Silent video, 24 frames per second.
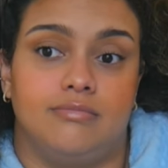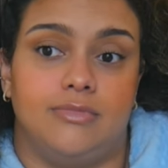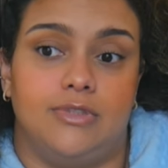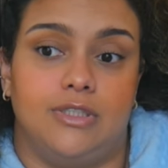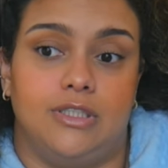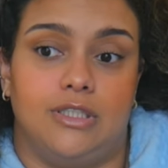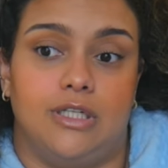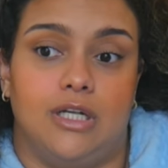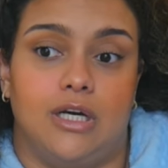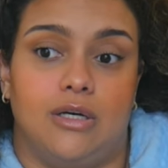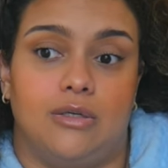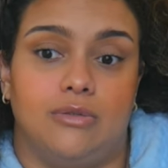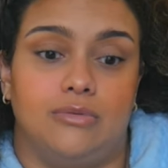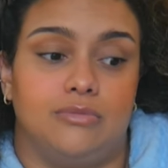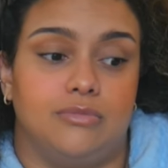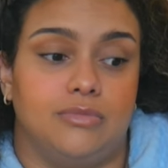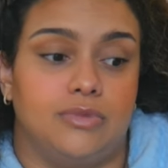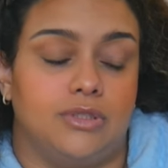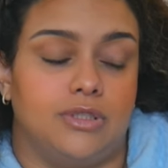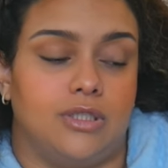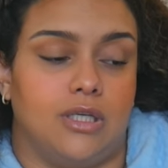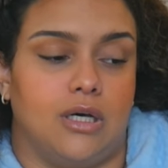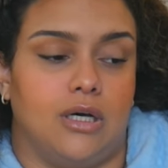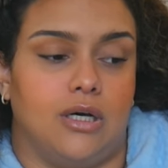you know.
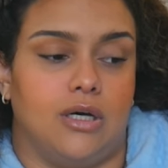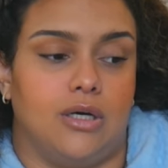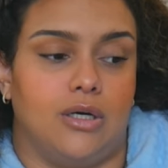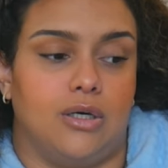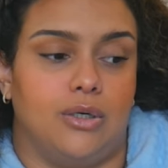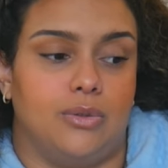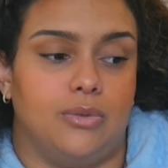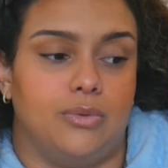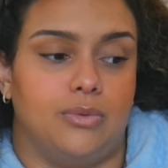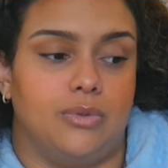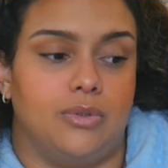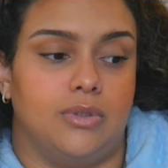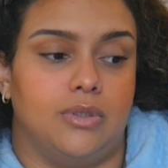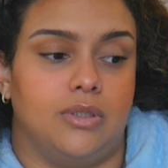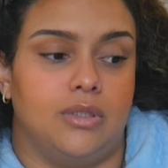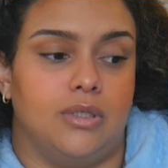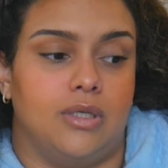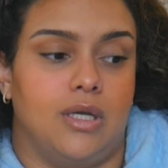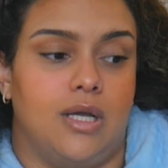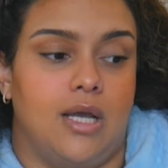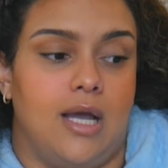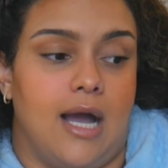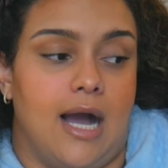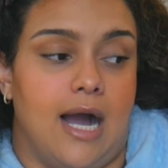So
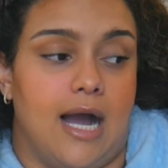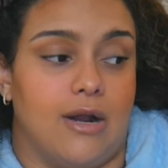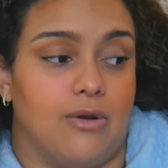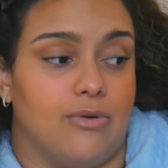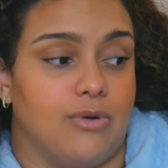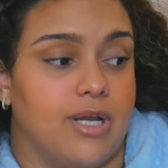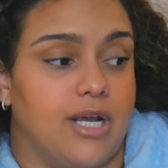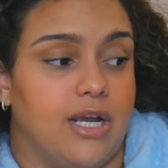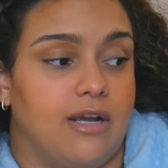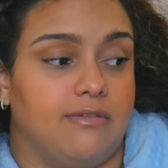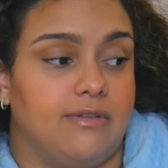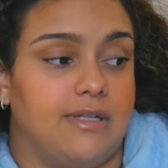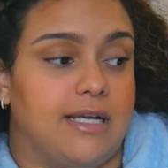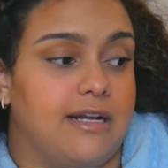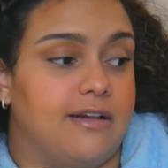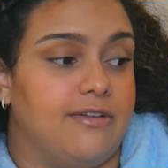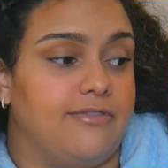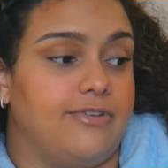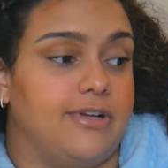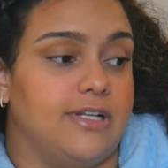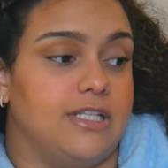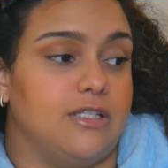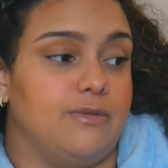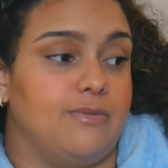I don't care if that
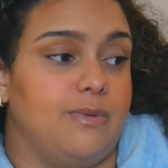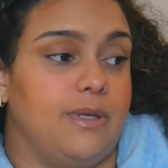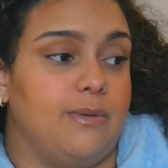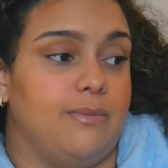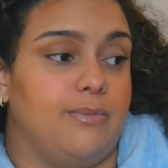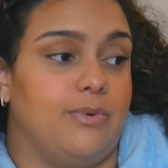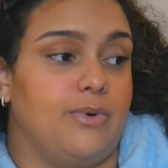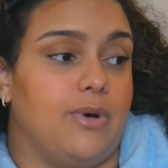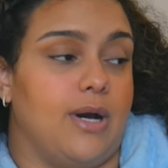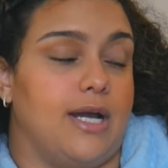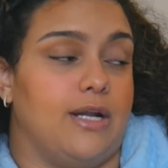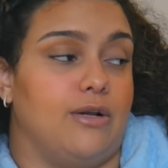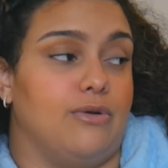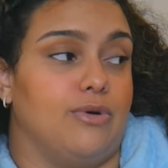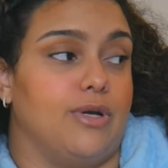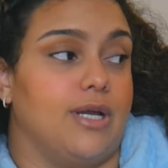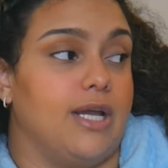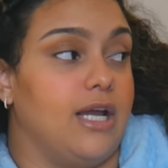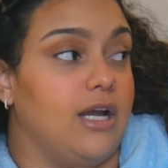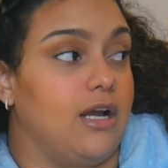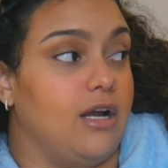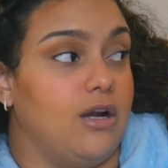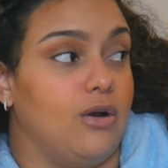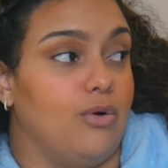offends people, I don't
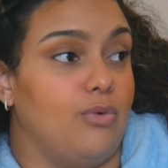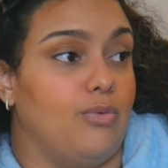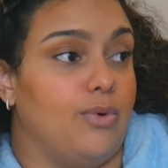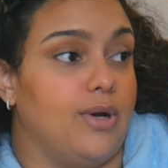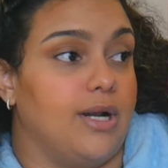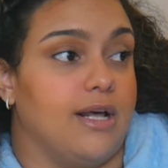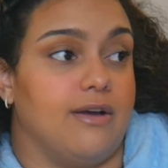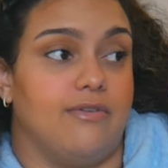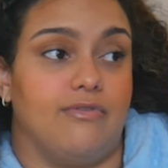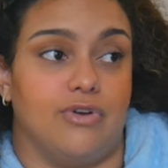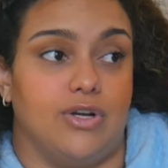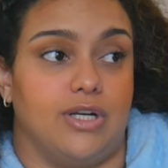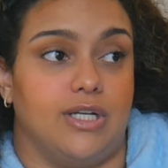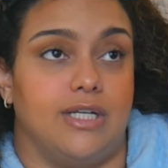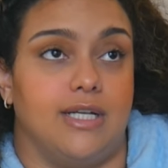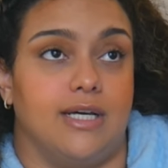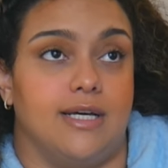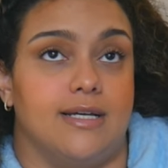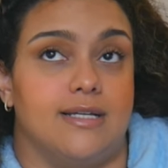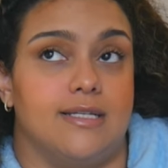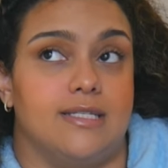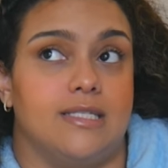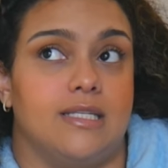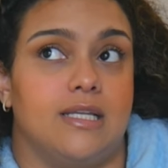care, whatever it
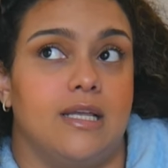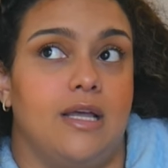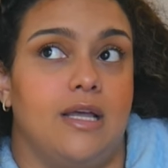does,